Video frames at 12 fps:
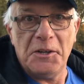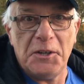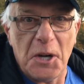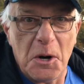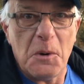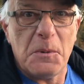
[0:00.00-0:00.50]

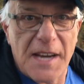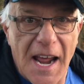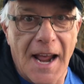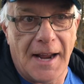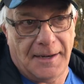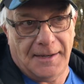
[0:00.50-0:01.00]

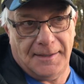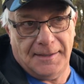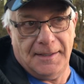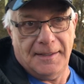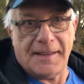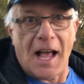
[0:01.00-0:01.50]
210.
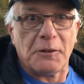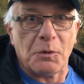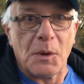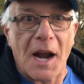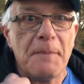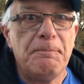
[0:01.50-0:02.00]
That's
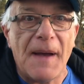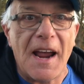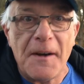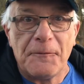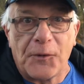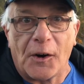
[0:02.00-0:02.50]
what I
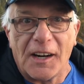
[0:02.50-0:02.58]
paid for a